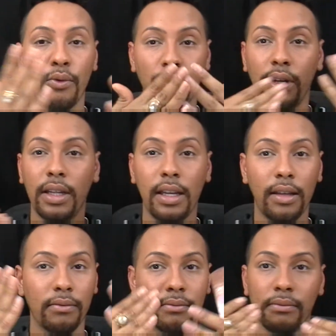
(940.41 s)

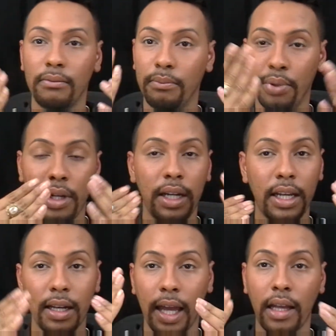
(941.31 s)
Really put it
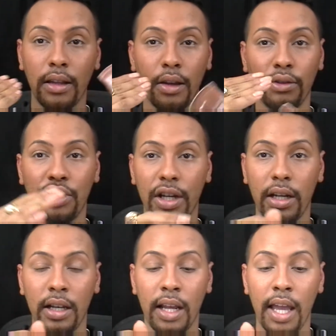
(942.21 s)
in like a
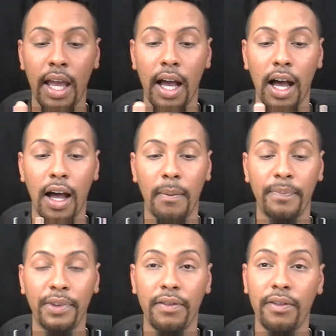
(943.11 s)
lotion.
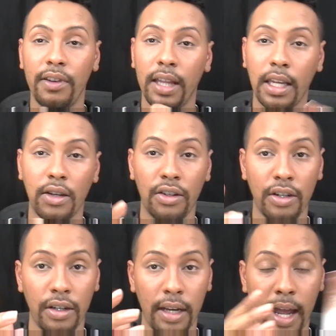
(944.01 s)
If you feel like you're
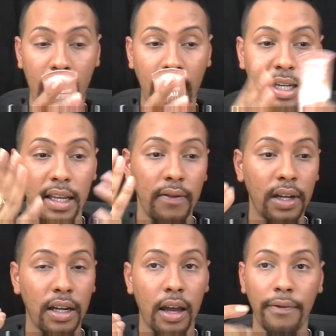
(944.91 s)
not
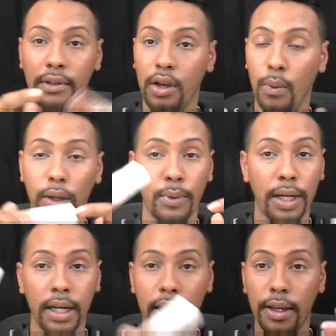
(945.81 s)
even enough, go in
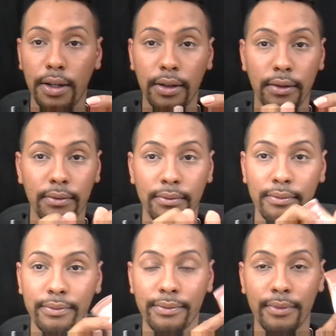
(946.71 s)
with another
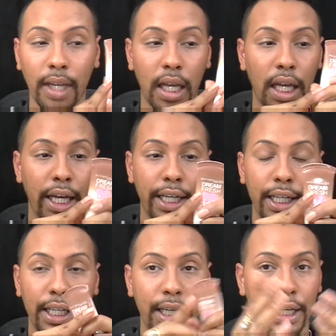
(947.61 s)

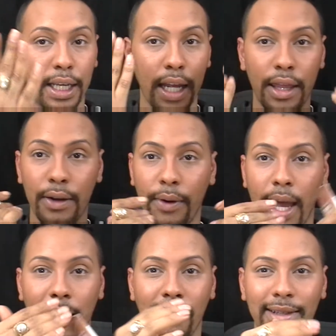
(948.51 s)

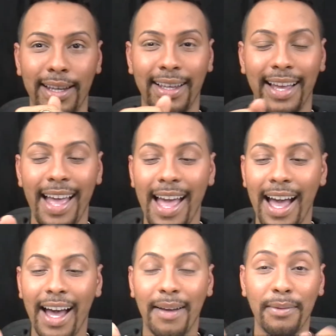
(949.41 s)
round.
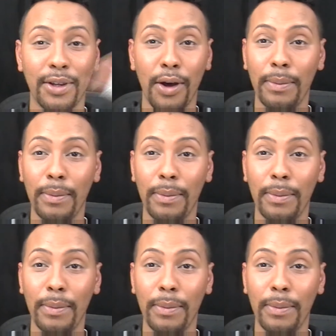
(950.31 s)
Go